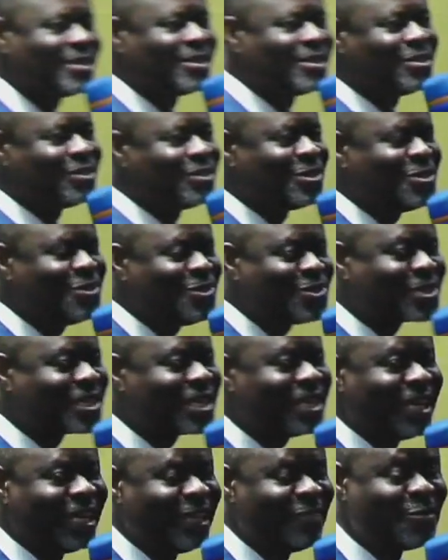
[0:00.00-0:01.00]
Do you still
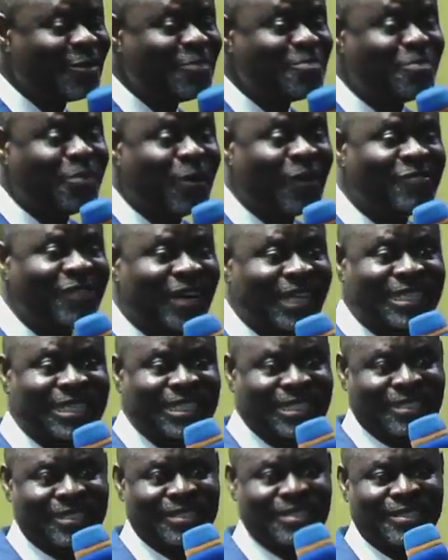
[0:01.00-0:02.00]
live in poverty
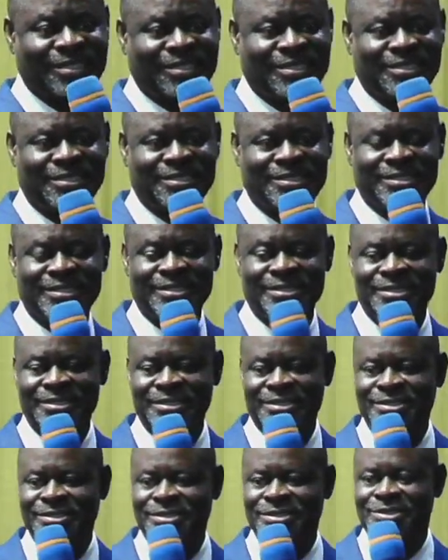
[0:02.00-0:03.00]

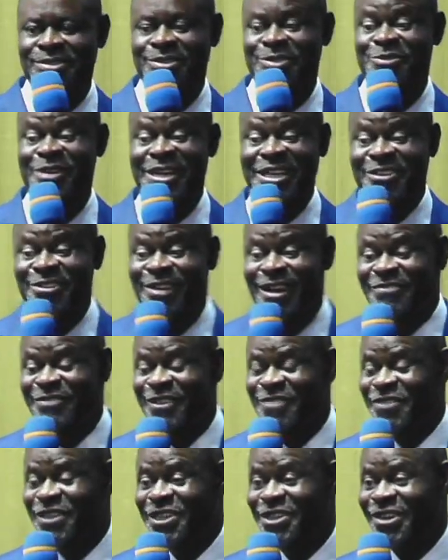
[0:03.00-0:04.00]
when you have
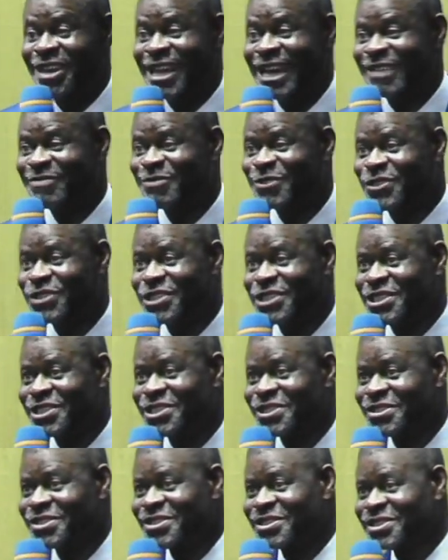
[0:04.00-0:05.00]
given your life to Jesus?
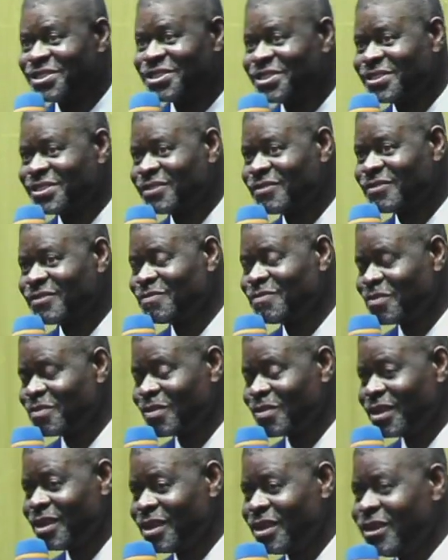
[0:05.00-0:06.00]

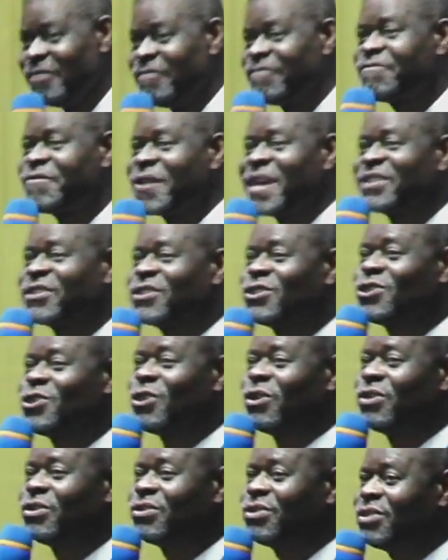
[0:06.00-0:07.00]
In 1
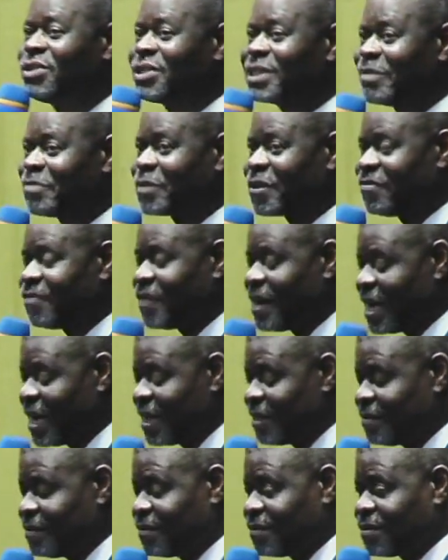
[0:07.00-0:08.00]
John chapter 5,
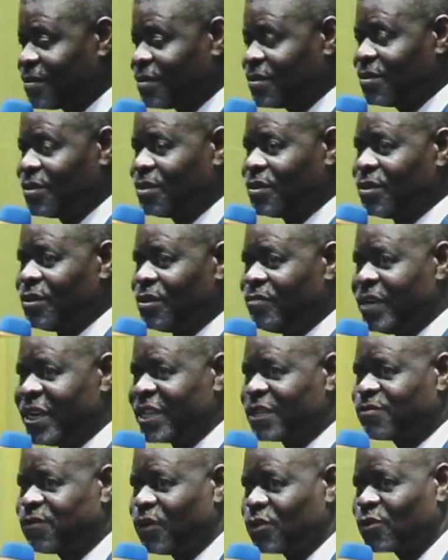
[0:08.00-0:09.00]
verse
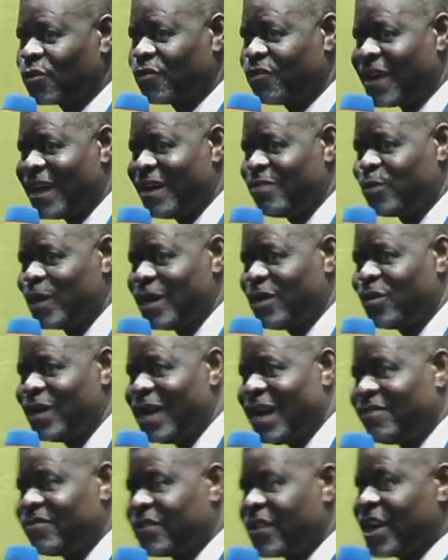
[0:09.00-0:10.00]
4 to 5, where we
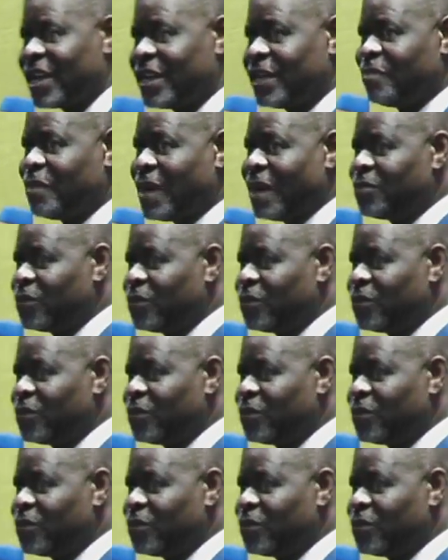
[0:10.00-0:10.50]
have read, the Bible